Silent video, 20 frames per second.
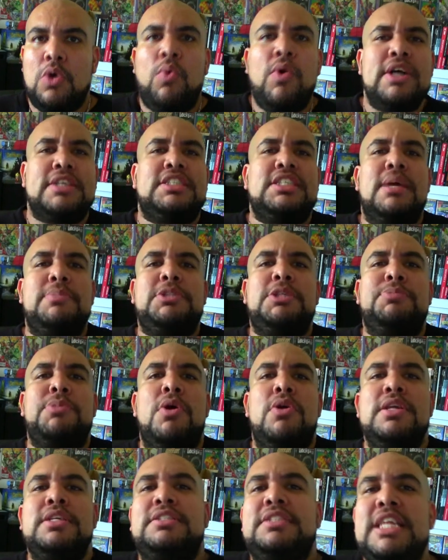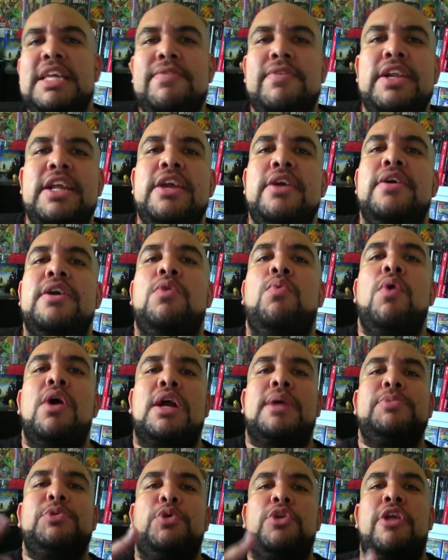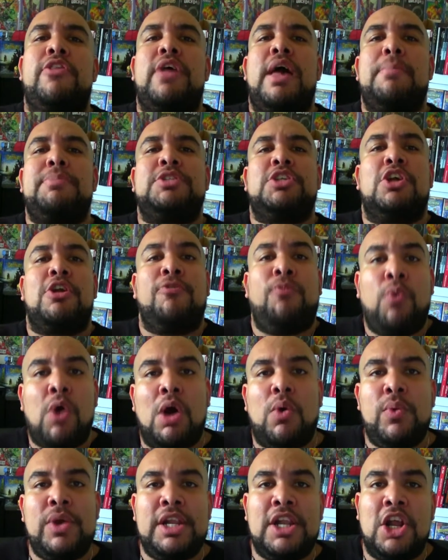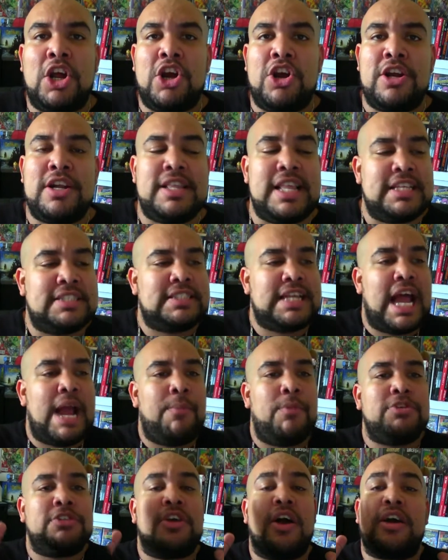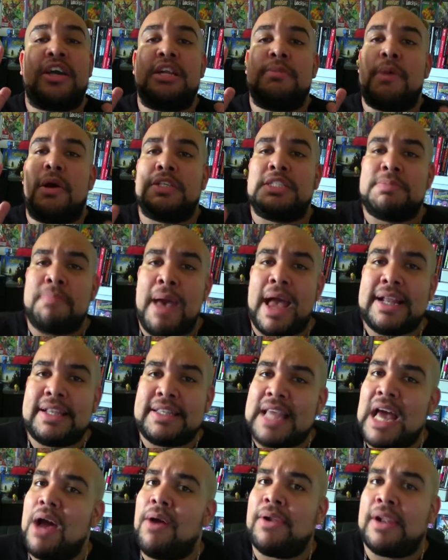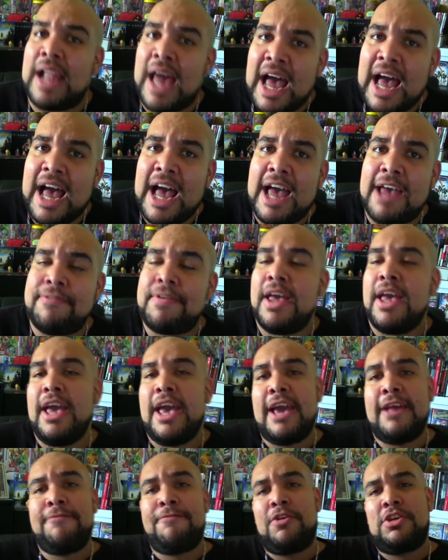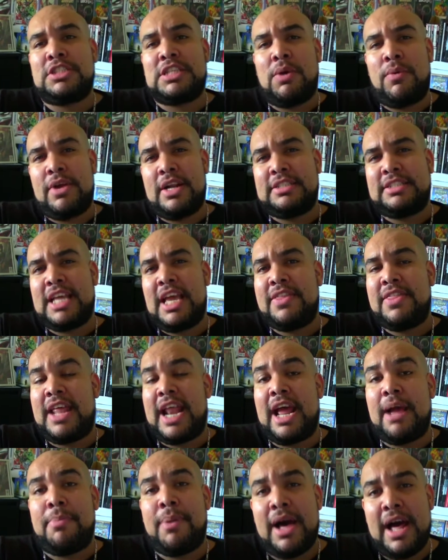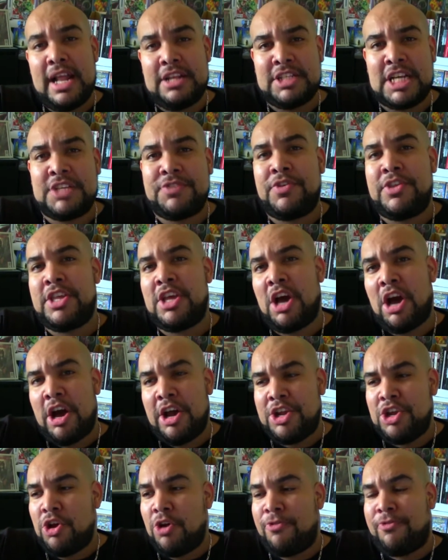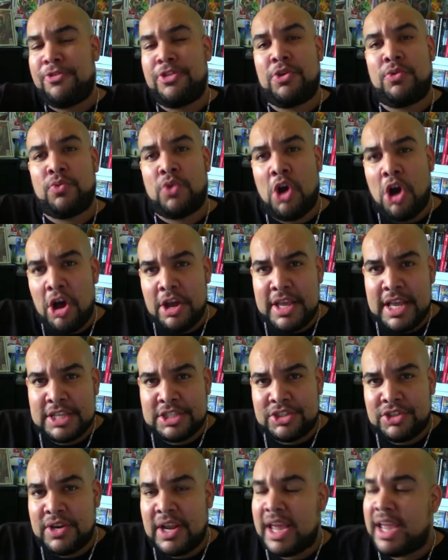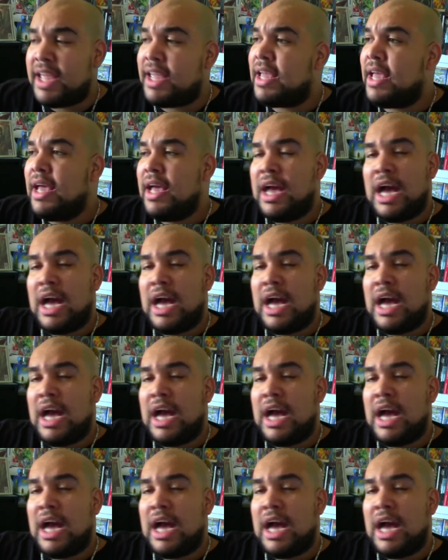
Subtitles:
What's up, Jabroni? Steven here, and welcome to another episode of What We Learn. This time we're talking about SmackDown Live. And first I want to say that I apologize for the audio for the Raw yesterday.